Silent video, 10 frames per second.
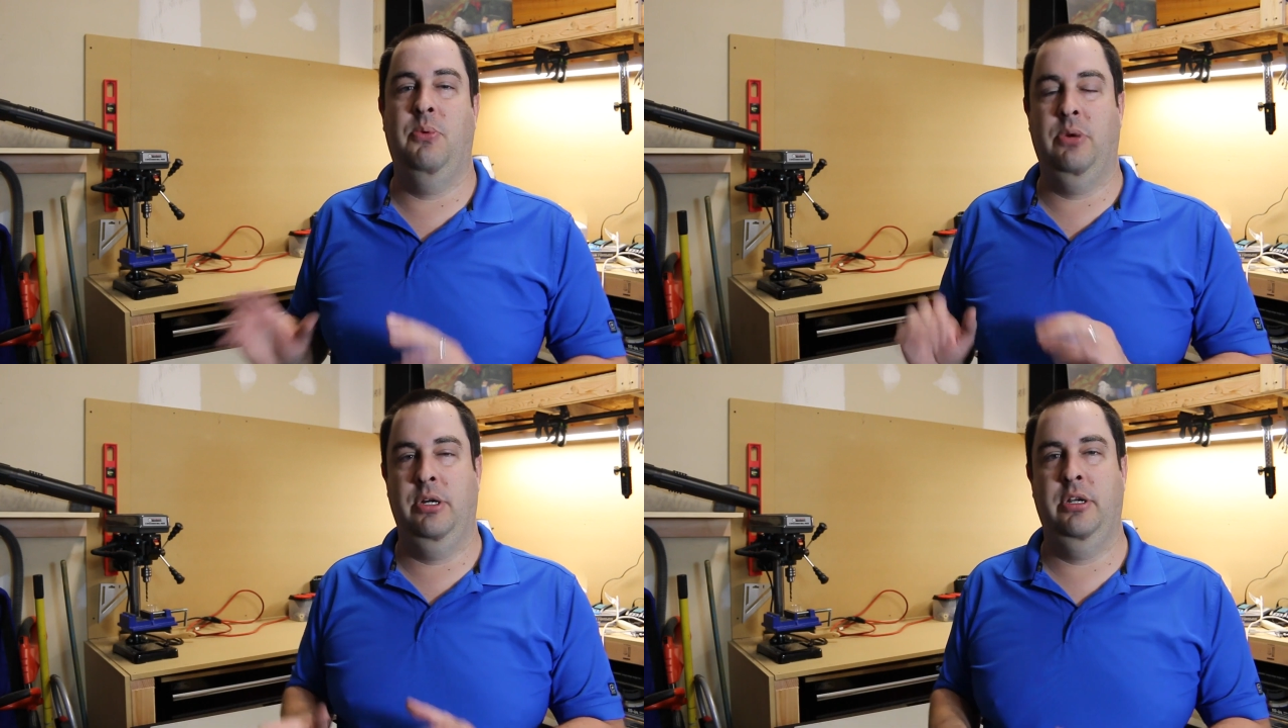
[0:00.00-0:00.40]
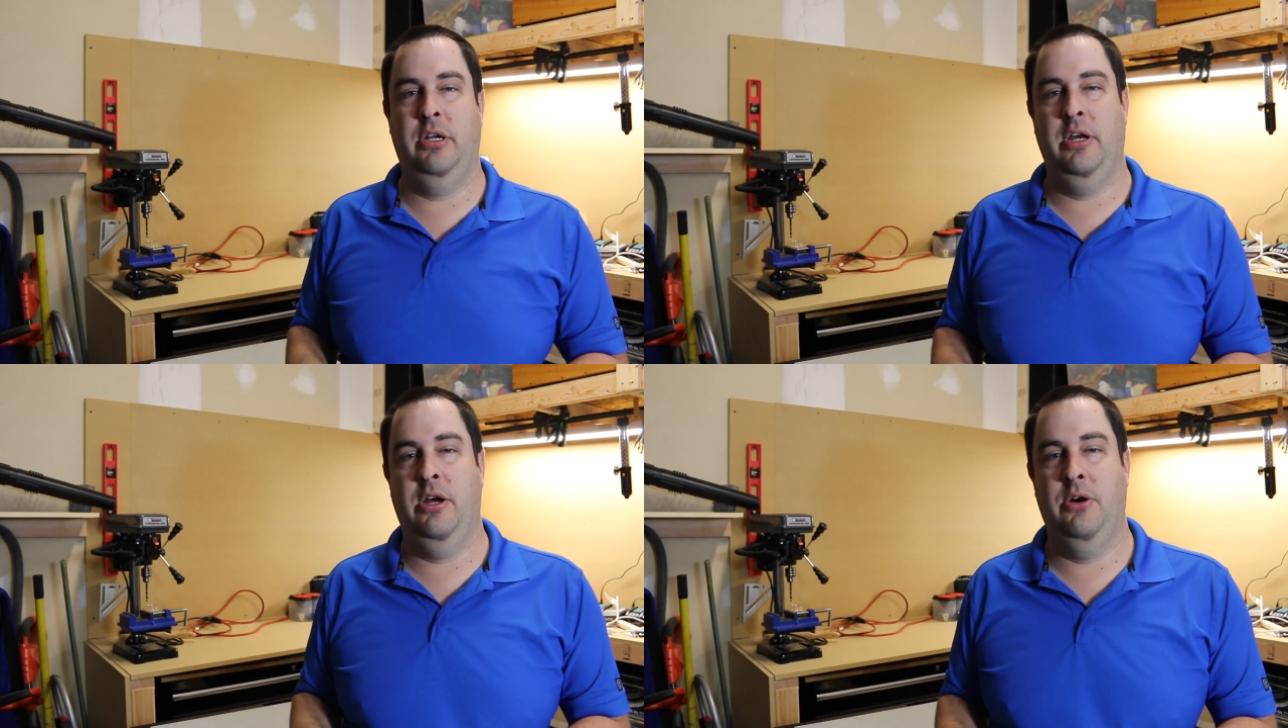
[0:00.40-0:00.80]
but we're good
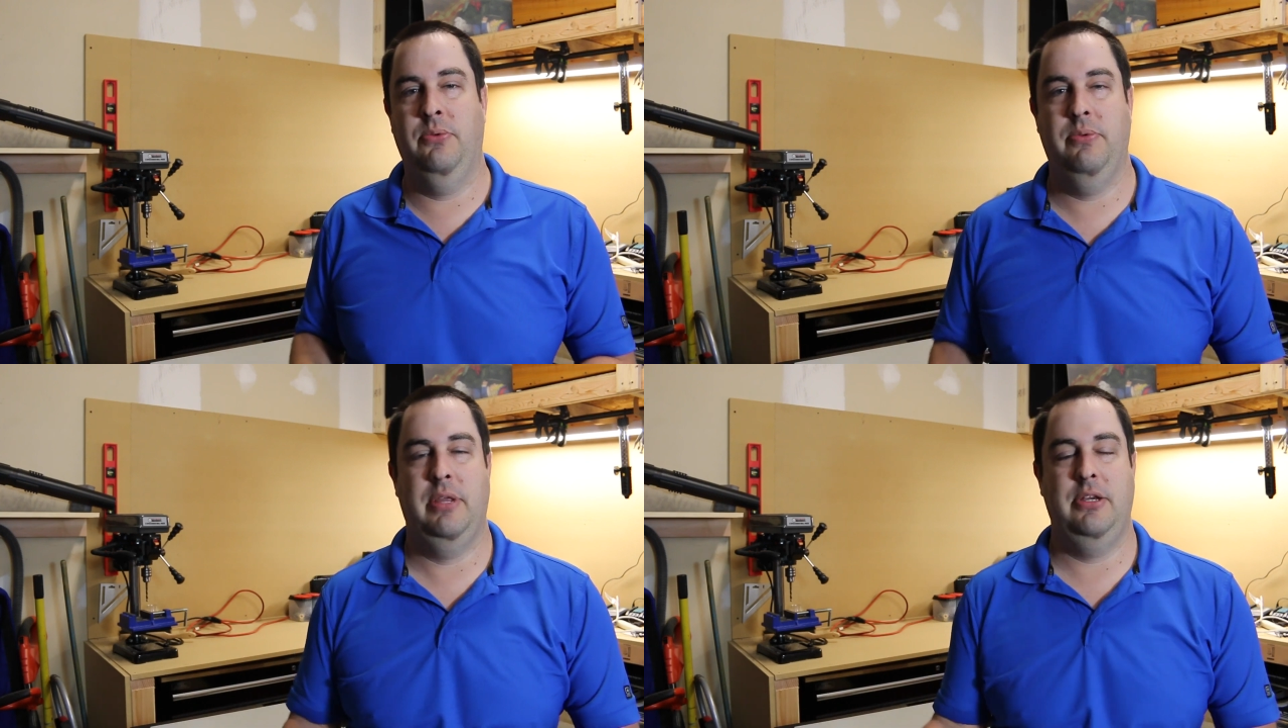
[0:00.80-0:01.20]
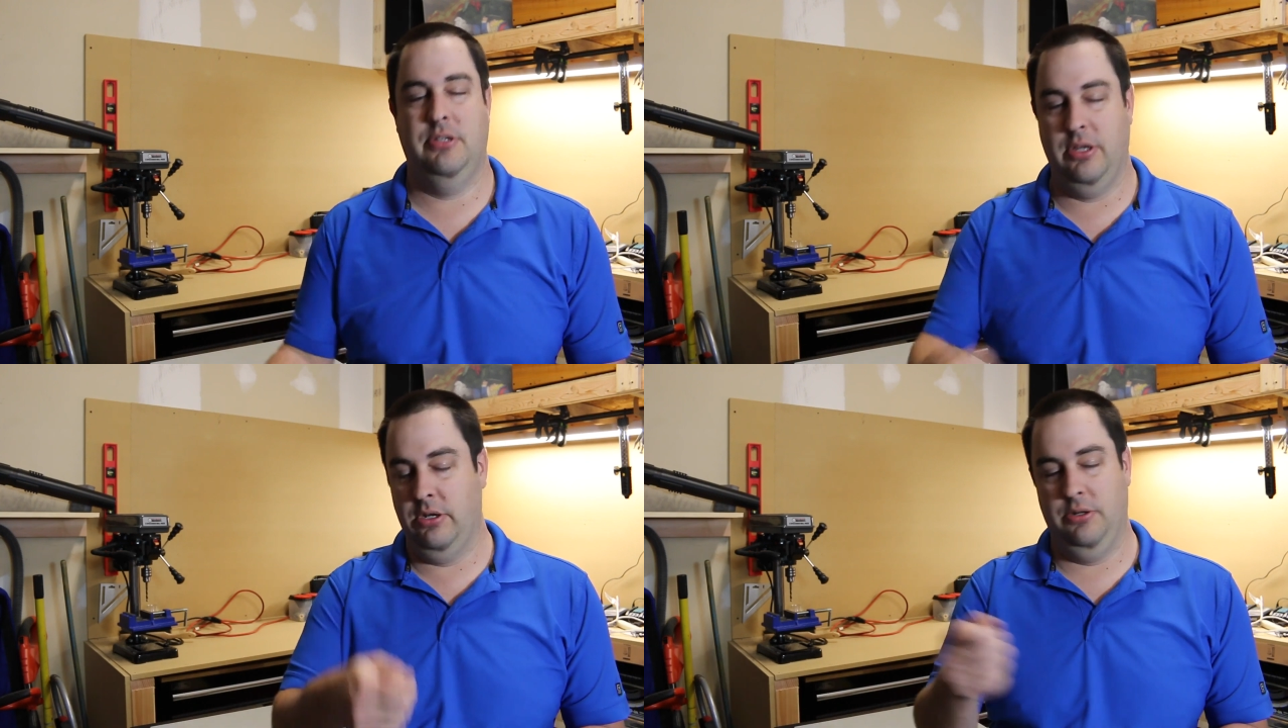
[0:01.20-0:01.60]
to go. They
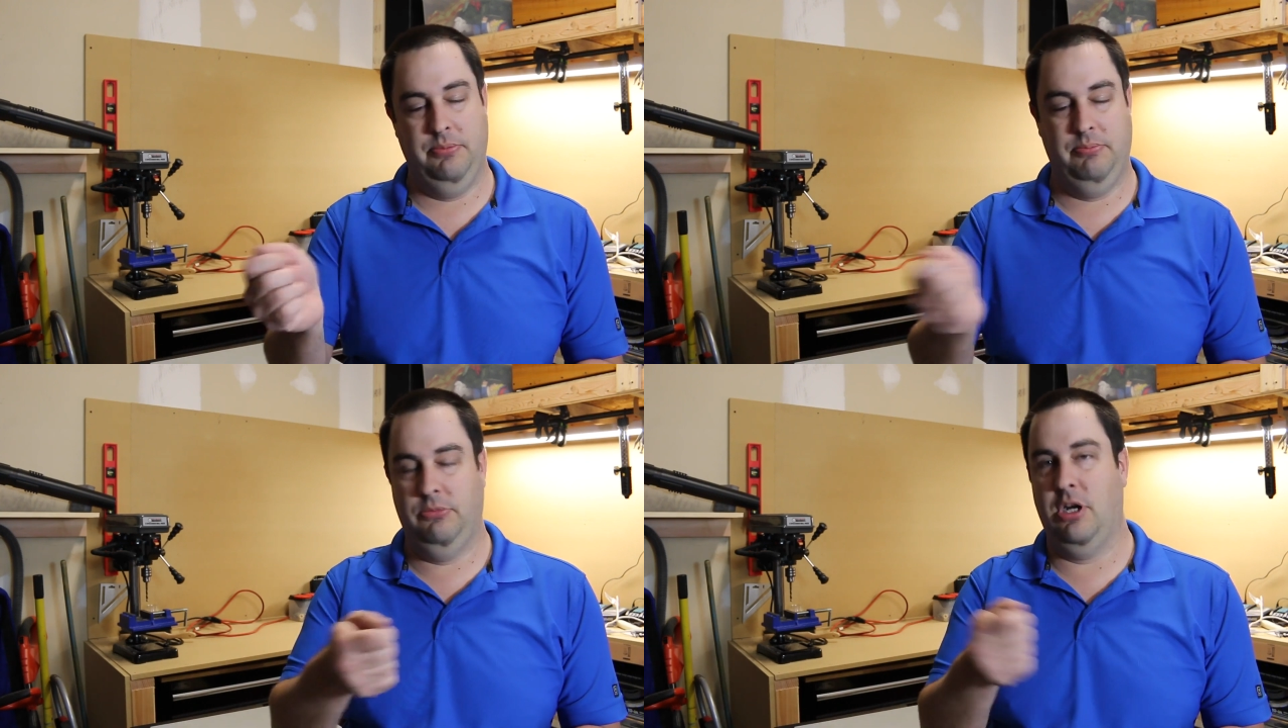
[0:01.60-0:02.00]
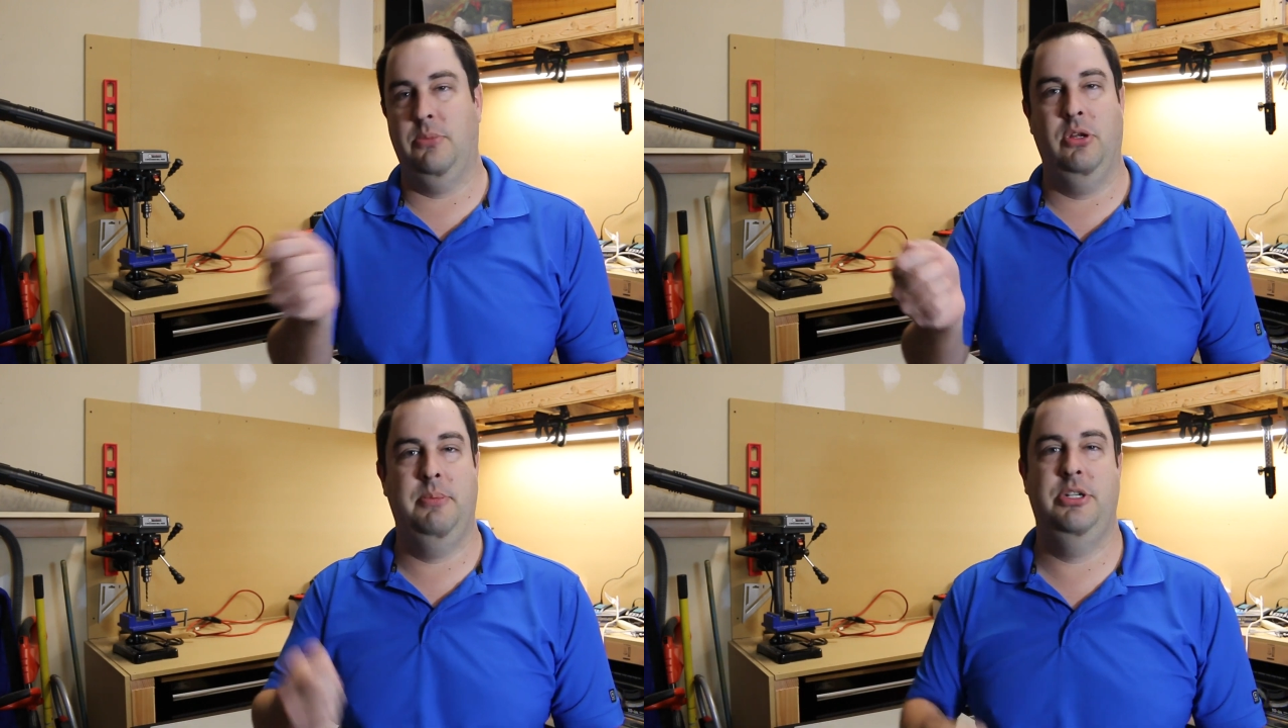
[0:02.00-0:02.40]
used a little
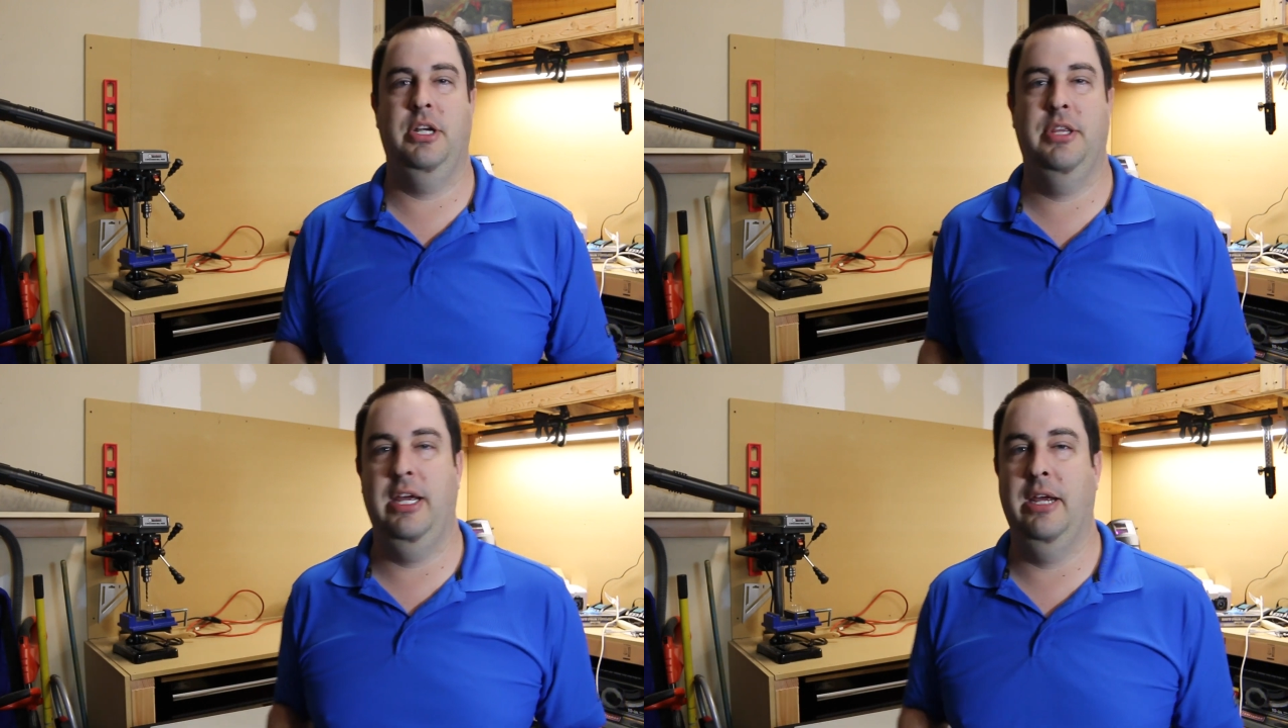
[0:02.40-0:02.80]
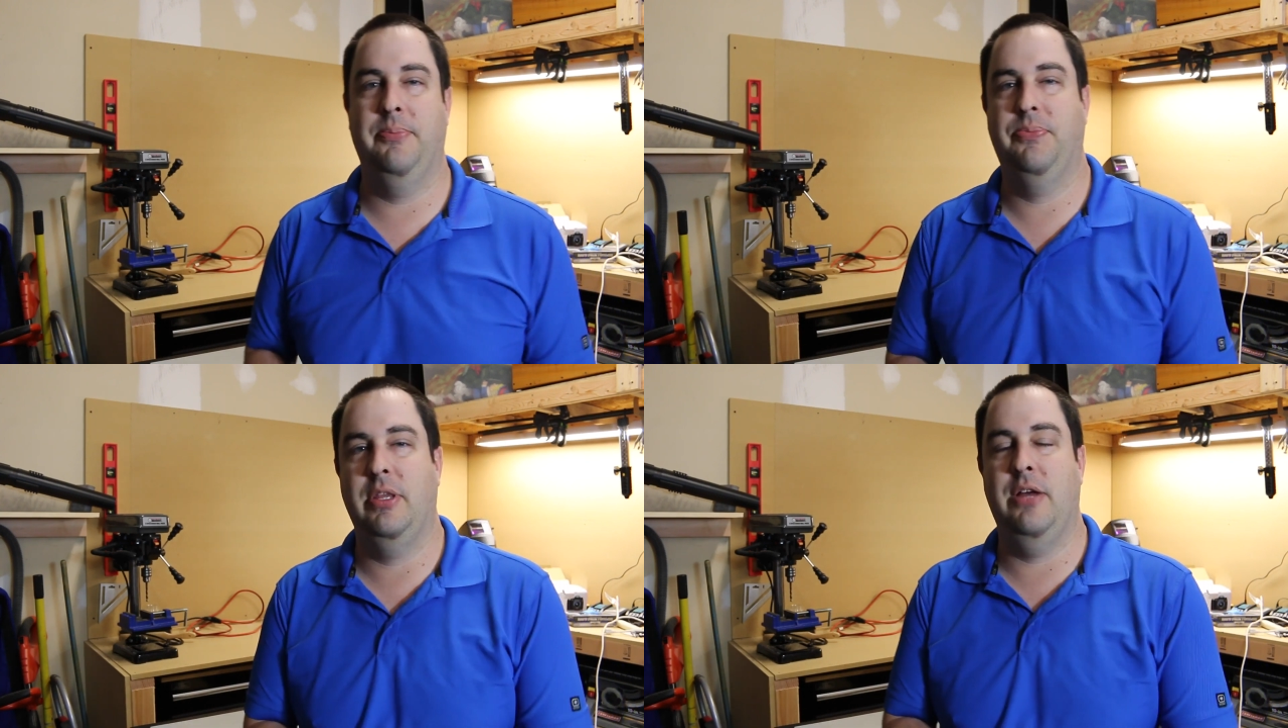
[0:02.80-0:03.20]
thermal imaging
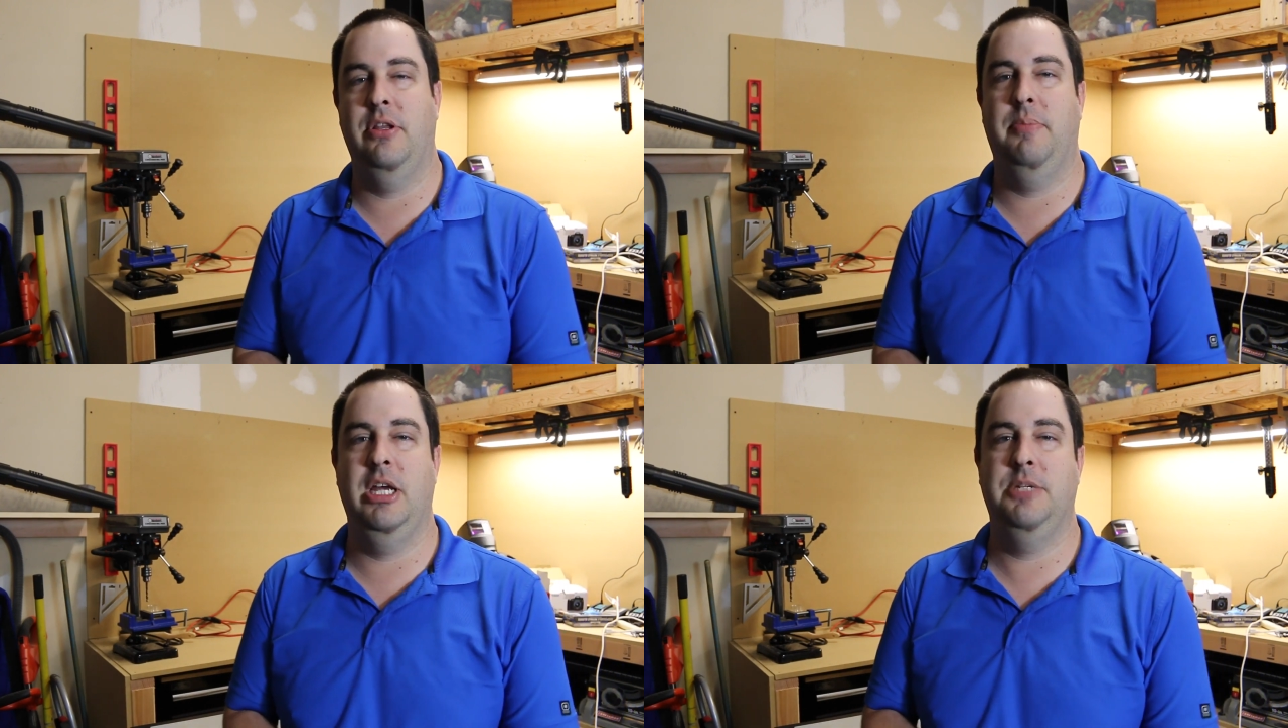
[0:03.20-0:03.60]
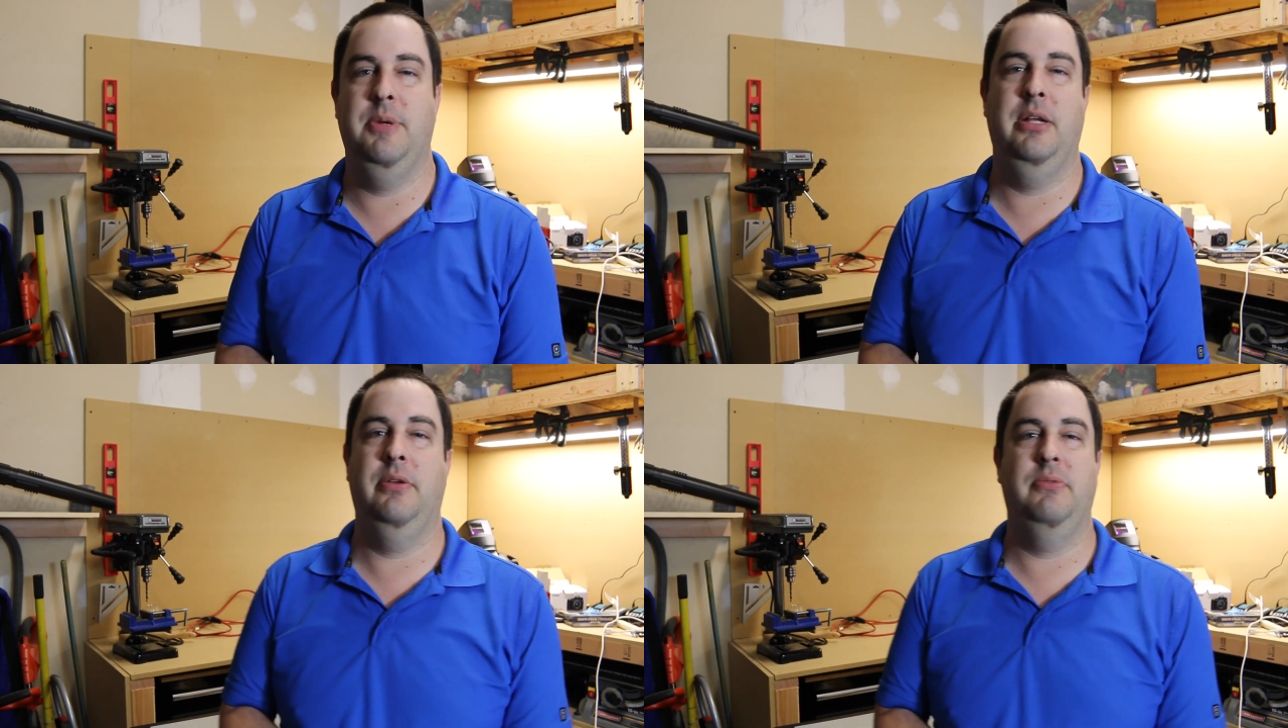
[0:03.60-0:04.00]
thing down in the
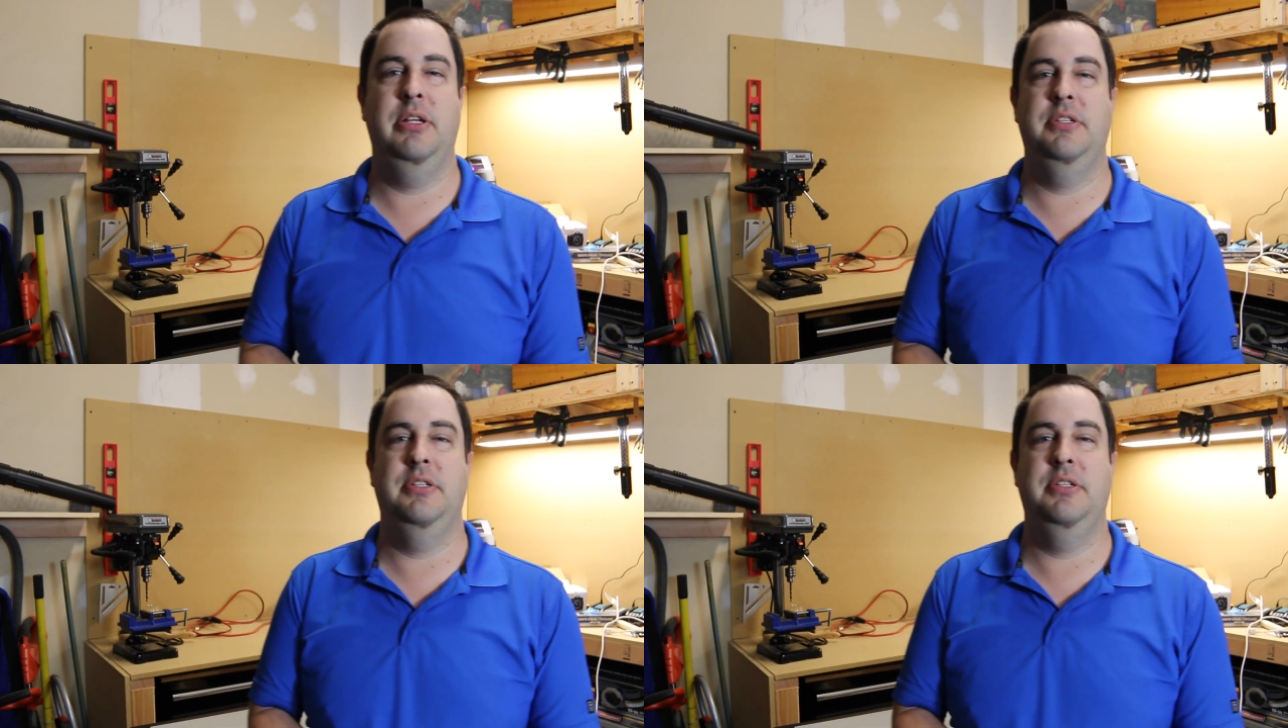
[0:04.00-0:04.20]
basement.